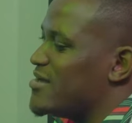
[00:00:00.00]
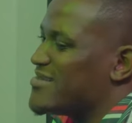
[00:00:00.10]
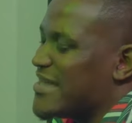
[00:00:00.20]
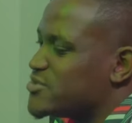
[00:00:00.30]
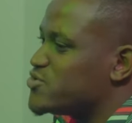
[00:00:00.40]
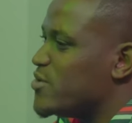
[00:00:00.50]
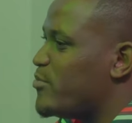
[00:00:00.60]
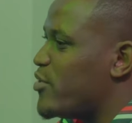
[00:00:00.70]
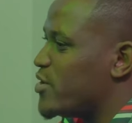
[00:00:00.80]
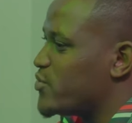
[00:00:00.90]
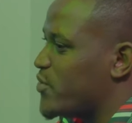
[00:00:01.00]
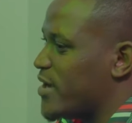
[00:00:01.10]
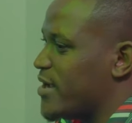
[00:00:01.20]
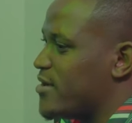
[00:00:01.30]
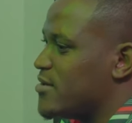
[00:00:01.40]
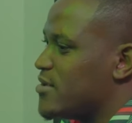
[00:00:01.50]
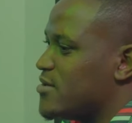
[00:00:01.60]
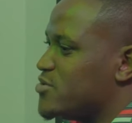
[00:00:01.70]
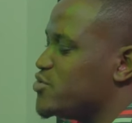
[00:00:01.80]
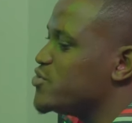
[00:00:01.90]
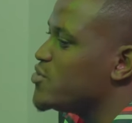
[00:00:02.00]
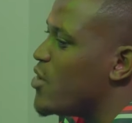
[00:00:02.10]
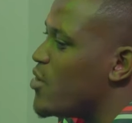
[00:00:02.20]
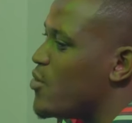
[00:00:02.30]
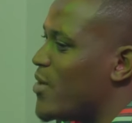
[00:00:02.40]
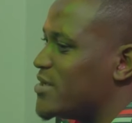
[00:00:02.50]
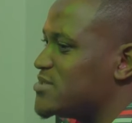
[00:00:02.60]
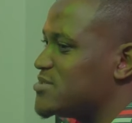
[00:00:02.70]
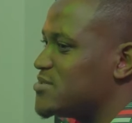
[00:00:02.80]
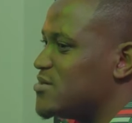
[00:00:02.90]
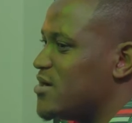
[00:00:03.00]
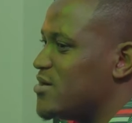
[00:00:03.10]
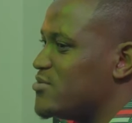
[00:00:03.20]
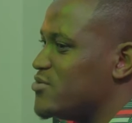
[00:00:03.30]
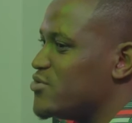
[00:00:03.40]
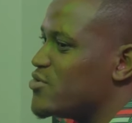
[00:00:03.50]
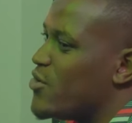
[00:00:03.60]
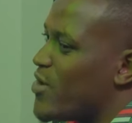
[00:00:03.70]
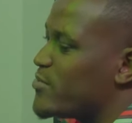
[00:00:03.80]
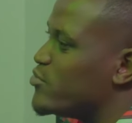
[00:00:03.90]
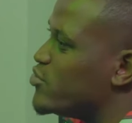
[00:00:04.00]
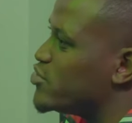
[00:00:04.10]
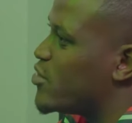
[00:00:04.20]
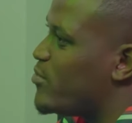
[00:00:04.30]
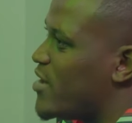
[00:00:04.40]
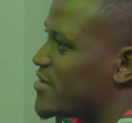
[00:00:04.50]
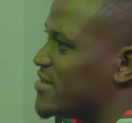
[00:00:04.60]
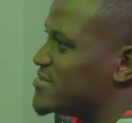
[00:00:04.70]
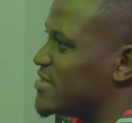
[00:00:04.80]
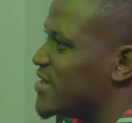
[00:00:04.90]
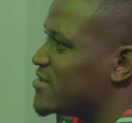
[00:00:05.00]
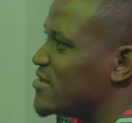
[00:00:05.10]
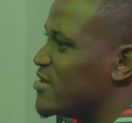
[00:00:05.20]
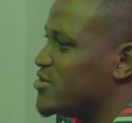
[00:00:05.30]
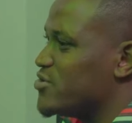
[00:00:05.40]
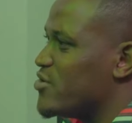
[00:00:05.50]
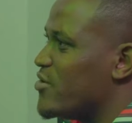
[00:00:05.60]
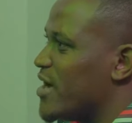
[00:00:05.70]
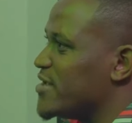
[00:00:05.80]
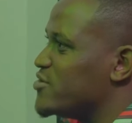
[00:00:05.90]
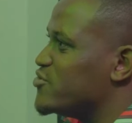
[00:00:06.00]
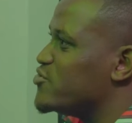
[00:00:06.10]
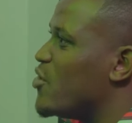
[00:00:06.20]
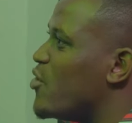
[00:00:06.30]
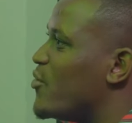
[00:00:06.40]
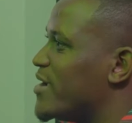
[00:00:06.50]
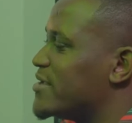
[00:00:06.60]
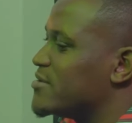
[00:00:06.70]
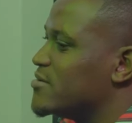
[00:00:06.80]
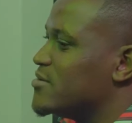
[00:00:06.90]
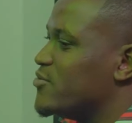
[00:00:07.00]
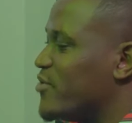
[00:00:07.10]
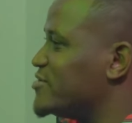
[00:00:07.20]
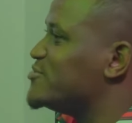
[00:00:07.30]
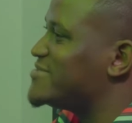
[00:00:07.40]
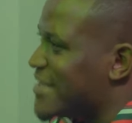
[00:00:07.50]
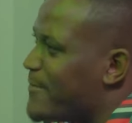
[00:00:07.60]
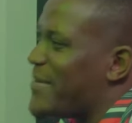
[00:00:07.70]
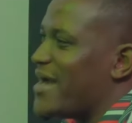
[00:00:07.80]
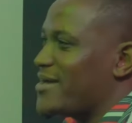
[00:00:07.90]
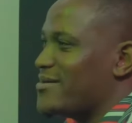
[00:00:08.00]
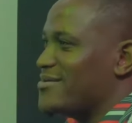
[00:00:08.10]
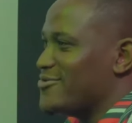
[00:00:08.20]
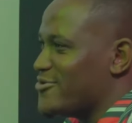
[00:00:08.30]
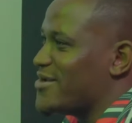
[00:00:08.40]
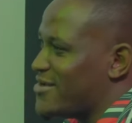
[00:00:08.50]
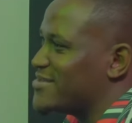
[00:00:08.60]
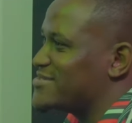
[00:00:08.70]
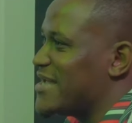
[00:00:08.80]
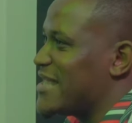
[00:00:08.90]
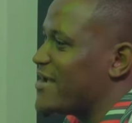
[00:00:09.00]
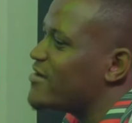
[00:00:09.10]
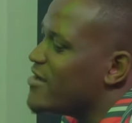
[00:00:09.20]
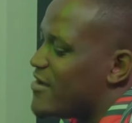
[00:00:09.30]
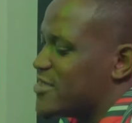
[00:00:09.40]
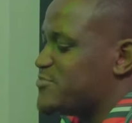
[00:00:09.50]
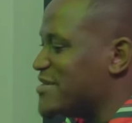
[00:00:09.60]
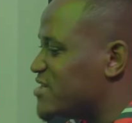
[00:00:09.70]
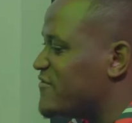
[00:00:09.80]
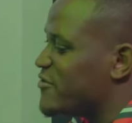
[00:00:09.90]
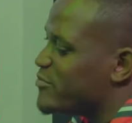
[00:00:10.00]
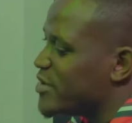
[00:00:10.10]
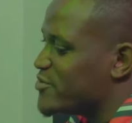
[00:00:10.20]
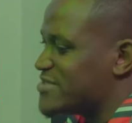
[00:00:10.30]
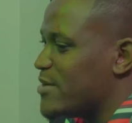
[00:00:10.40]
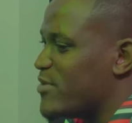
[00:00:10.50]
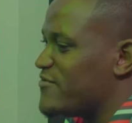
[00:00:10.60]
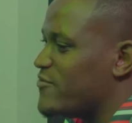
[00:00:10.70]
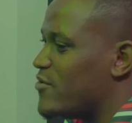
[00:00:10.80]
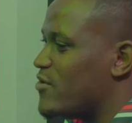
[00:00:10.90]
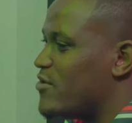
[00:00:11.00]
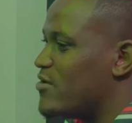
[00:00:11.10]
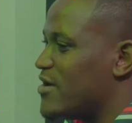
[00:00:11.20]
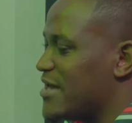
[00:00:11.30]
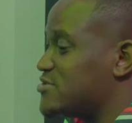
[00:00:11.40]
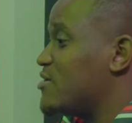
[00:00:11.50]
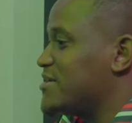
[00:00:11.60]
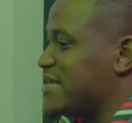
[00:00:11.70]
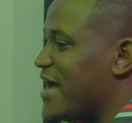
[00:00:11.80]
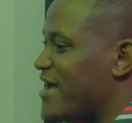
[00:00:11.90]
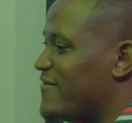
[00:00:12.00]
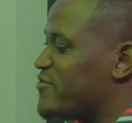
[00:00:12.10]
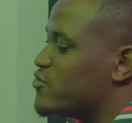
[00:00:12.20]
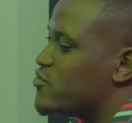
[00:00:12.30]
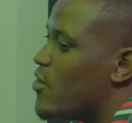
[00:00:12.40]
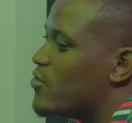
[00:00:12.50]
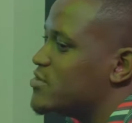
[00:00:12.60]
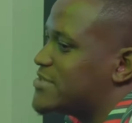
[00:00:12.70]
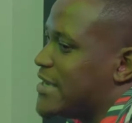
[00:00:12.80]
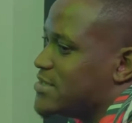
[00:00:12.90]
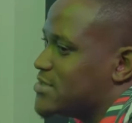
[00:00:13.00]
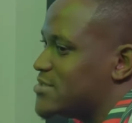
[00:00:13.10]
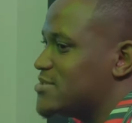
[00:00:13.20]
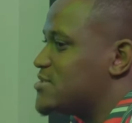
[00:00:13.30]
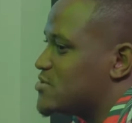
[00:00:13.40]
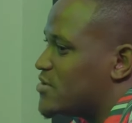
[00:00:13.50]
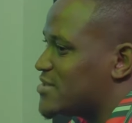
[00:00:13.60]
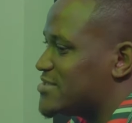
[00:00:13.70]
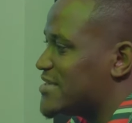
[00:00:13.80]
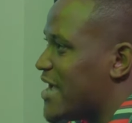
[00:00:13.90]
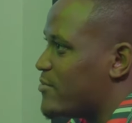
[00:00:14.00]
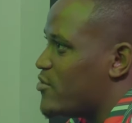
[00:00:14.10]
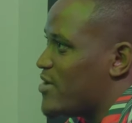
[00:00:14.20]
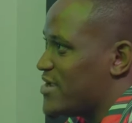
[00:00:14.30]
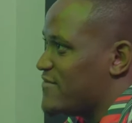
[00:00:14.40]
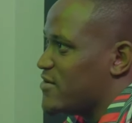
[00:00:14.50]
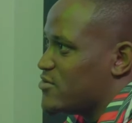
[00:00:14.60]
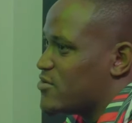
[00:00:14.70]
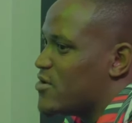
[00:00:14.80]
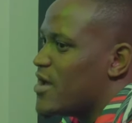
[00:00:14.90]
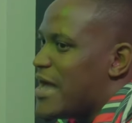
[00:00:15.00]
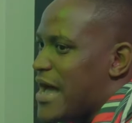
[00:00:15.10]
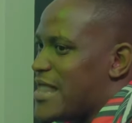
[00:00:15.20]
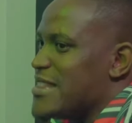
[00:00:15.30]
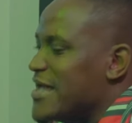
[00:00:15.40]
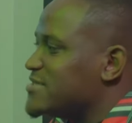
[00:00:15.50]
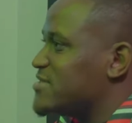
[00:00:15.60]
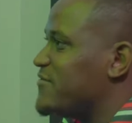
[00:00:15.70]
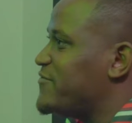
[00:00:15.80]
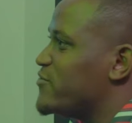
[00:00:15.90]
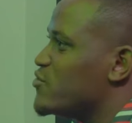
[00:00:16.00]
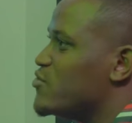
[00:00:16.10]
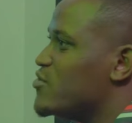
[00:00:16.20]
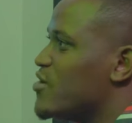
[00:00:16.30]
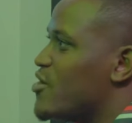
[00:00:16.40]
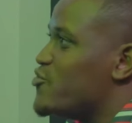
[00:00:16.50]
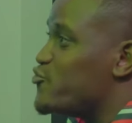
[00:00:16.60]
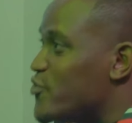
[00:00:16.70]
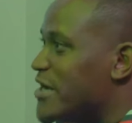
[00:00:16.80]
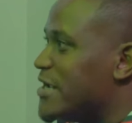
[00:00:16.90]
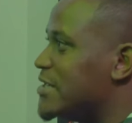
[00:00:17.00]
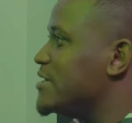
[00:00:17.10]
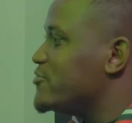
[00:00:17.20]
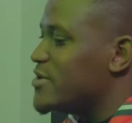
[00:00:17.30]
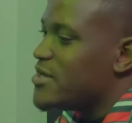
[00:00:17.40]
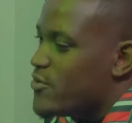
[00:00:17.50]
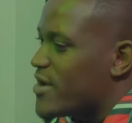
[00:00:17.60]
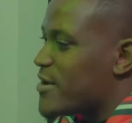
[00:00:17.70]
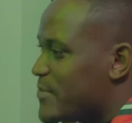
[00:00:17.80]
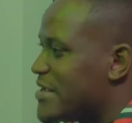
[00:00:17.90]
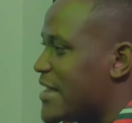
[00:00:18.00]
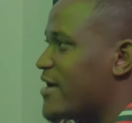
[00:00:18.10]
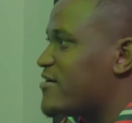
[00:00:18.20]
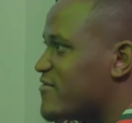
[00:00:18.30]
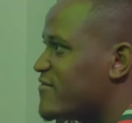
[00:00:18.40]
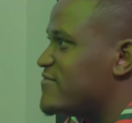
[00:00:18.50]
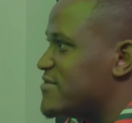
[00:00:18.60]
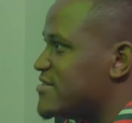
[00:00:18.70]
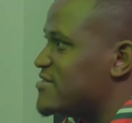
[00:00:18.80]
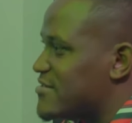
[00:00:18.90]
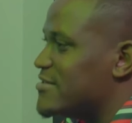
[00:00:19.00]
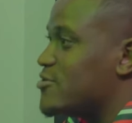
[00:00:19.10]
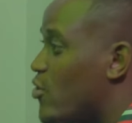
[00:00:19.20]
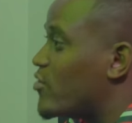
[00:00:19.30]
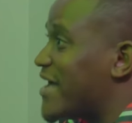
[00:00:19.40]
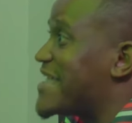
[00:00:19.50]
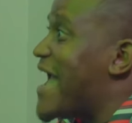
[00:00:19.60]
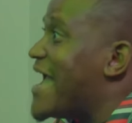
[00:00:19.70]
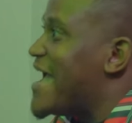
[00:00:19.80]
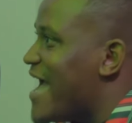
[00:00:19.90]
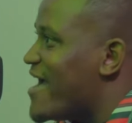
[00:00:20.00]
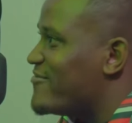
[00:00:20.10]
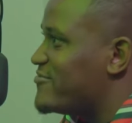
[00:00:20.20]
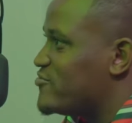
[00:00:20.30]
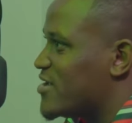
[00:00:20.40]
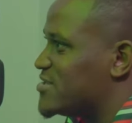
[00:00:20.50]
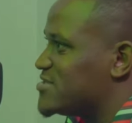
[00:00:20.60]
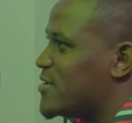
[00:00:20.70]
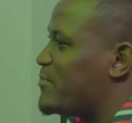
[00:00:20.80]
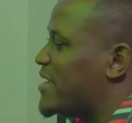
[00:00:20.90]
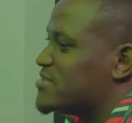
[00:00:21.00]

it gets to a point where you know what uh, you know what mood your partner is gotcha. in you know and you know when when to step back you know okay. i understand like okay. especially if you've been with someone for as long as i have you know good i this is not the time or whatever 100, you know 100. unless if you really really want to be like yo can i have you yeah. understand